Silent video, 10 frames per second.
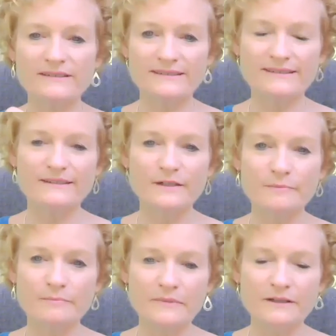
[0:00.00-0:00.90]

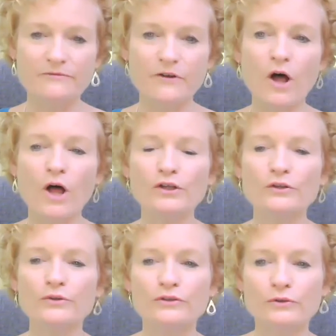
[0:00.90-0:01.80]
system if all
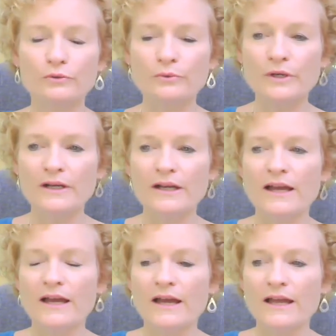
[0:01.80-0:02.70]
you do
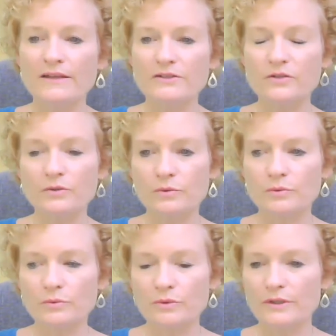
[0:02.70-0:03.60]

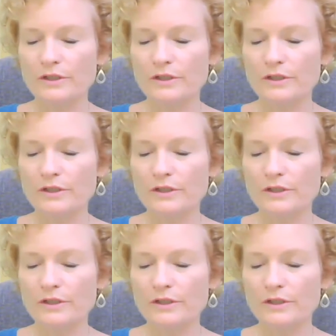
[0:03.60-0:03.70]
to,